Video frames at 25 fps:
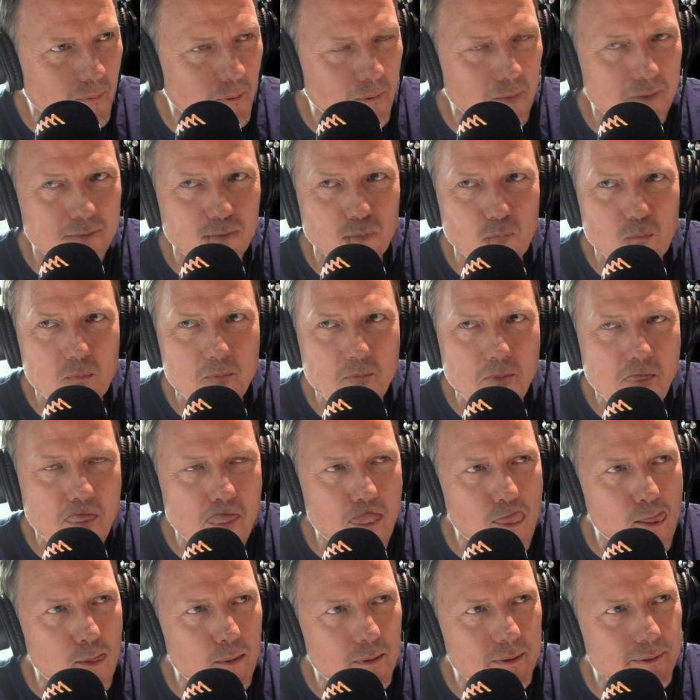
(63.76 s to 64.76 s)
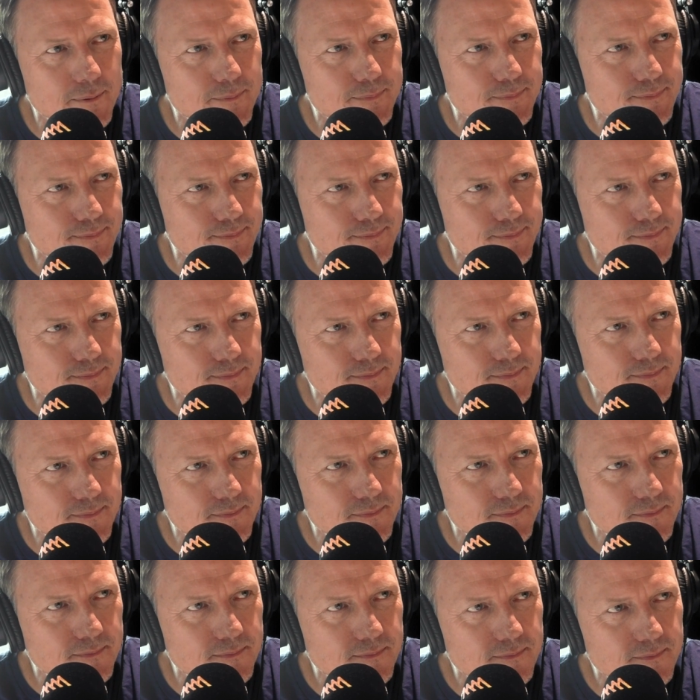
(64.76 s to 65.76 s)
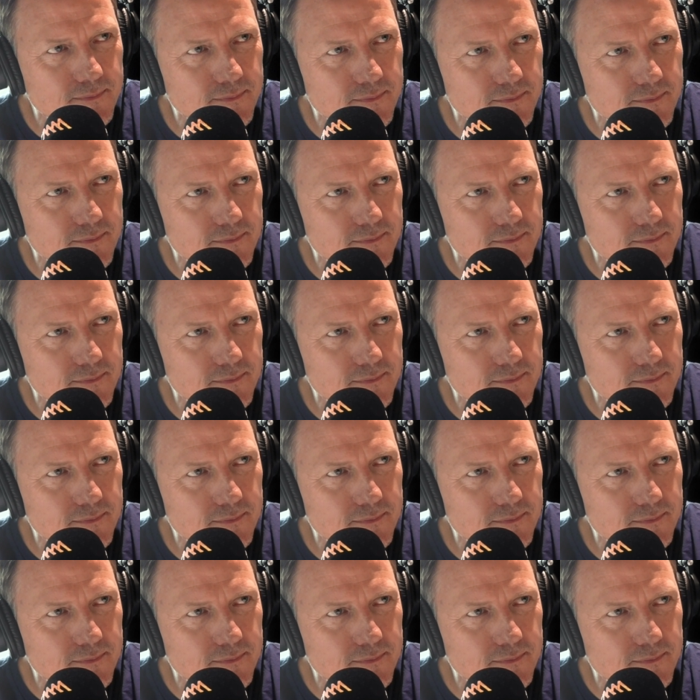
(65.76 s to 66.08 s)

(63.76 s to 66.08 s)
Righto, Jimmy boy, here we go. A bloke,